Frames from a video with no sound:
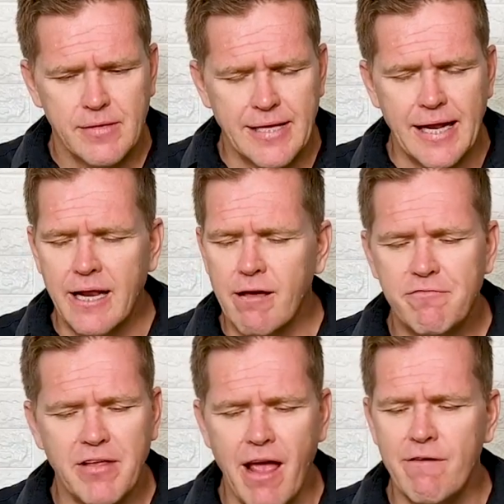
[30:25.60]
They
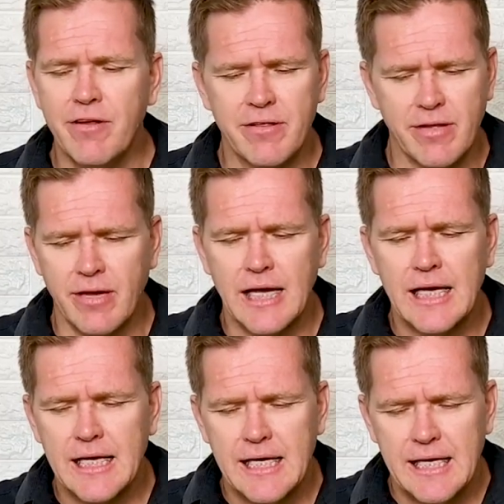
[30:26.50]
left everything
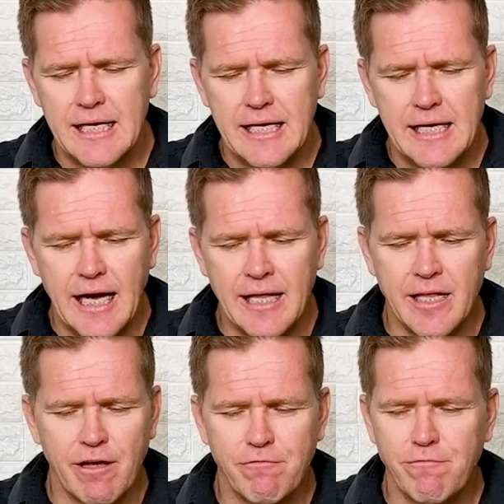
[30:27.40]

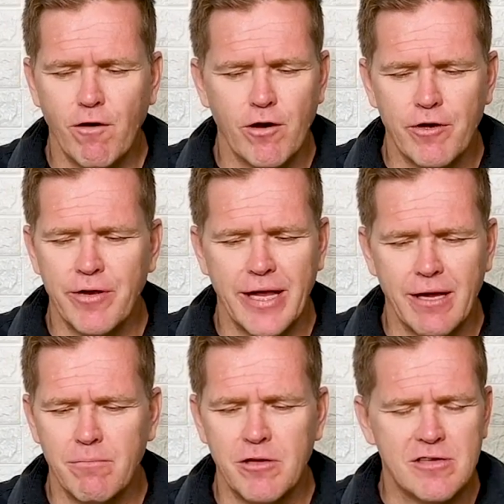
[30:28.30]
and they followed
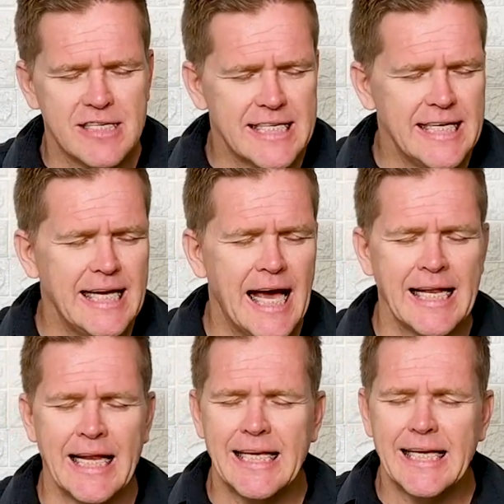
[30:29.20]
him. You see,
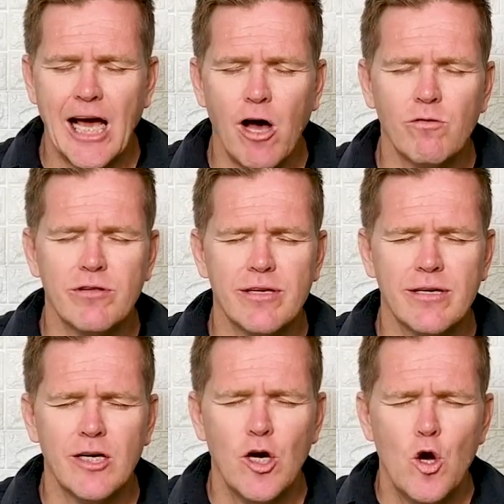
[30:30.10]
an
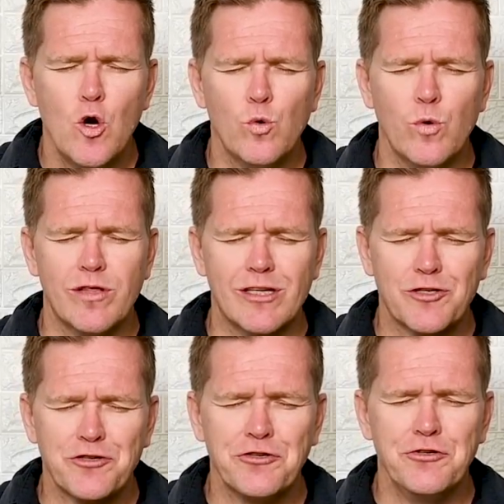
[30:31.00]
encounter with the
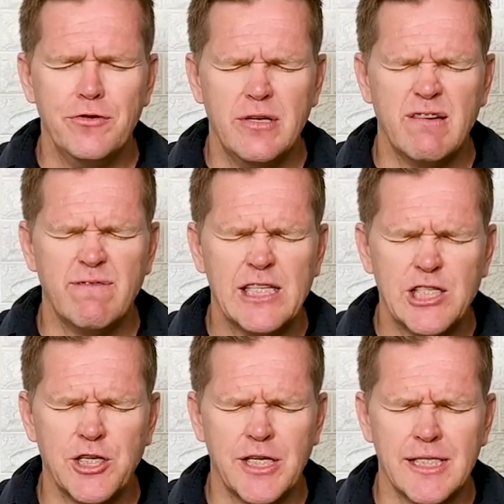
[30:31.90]
true living
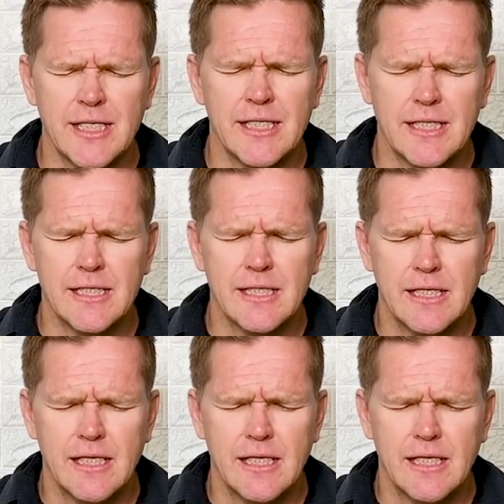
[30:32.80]
Jesus